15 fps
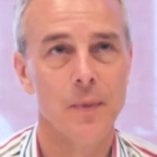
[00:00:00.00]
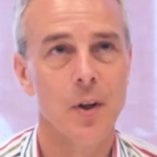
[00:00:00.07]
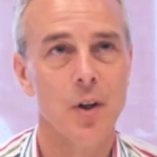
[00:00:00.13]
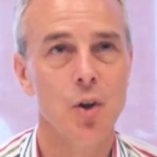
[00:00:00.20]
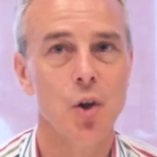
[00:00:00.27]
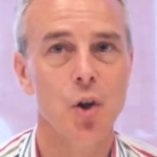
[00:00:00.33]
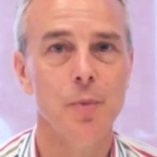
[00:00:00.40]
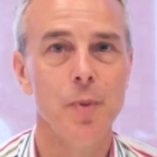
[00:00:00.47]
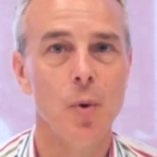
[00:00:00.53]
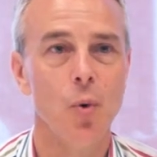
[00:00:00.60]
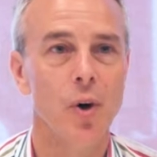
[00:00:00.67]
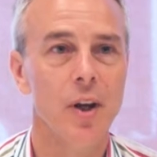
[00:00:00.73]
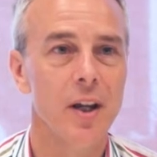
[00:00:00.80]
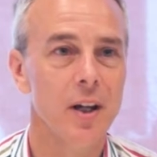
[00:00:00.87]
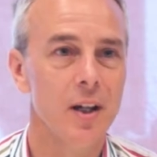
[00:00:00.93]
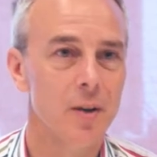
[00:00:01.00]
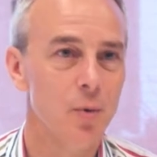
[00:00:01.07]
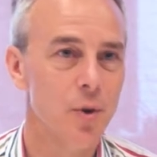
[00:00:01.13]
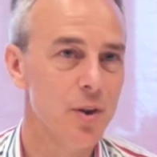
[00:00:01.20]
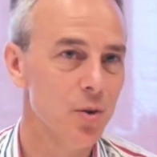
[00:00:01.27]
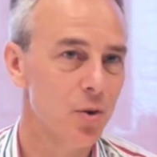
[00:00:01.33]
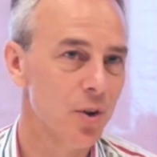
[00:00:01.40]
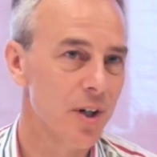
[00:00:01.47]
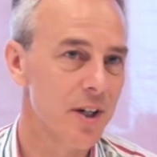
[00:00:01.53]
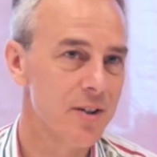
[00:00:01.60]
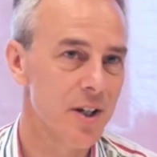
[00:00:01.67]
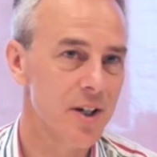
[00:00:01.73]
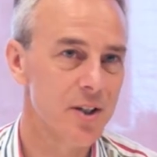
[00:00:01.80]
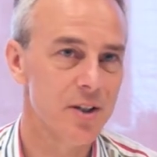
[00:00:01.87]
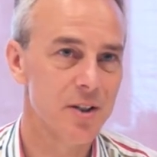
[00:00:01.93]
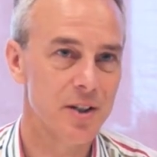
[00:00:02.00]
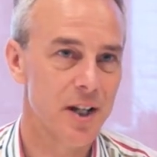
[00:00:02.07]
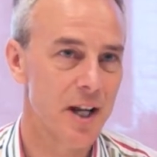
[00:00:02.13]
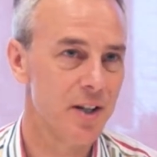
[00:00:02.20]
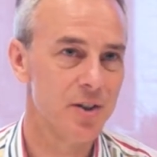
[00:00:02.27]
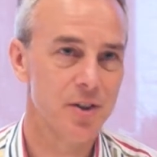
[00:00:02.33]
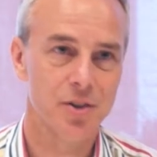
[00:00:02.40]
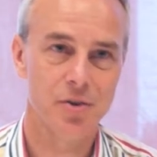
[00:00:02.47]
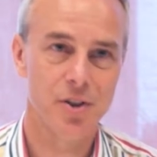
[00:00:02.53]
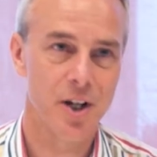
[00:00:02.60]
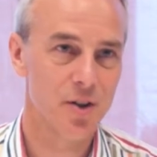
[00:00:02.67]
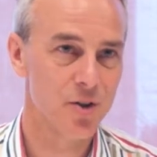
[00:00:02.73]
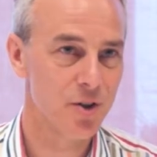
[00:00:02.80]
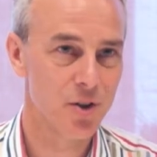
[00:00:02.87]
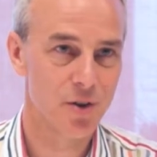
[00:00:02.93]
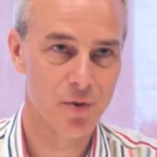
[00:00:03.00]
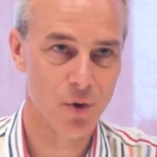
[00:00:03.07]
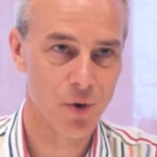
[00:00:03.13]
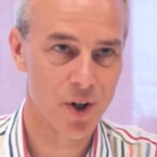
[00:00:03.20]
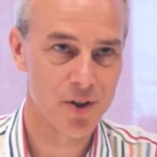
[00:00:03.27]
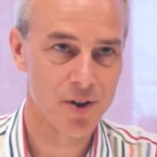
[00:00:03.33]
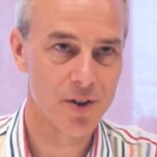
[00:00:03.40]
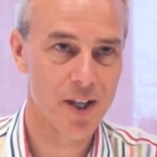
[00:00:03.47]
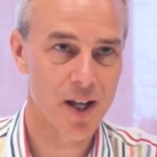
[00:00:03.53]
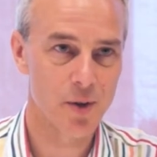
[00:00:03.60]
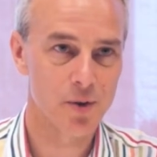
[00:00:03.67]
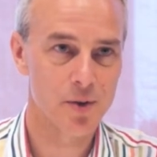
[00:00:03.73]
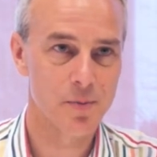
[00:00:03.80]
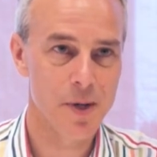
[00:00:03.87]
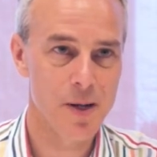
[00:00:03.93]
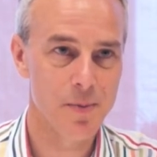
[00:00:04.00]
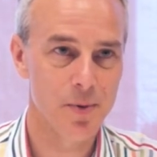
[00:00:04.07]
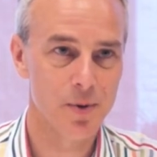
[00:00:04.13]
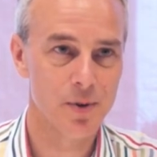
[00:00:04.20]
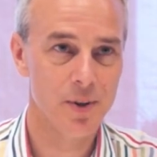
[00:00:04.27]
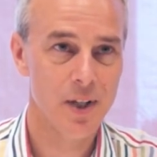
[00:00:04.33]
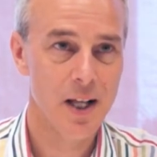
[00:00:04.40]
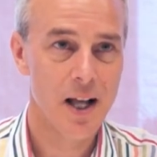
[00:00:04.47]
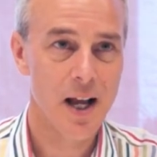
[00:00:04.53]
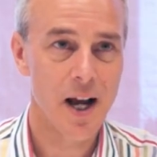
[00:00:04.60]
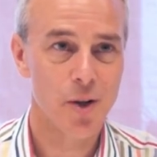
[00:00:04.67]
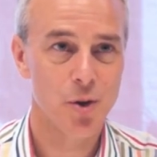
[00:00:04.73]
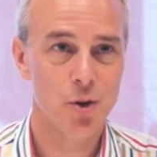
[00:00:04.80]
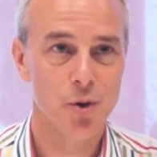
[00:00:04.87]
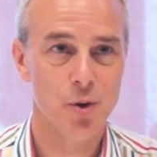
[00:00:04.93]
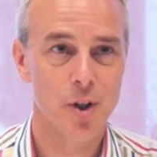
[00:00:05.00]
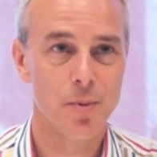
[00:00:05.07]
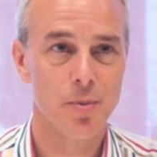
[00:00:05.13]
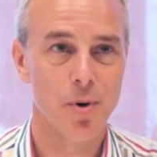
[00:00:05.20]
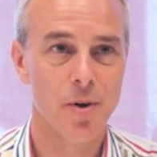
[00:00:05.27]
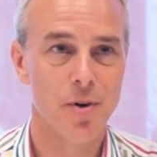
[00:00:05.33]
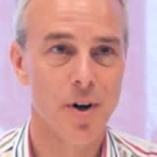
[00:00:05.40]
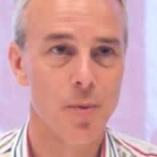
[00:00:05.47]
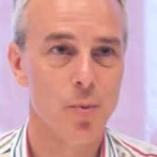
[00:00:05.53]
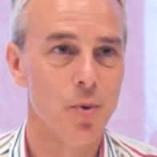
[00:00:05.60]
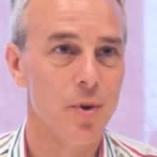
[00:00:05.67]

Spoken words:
you could be working with an organisation that has 300 or 400,000 people and you're doing a programme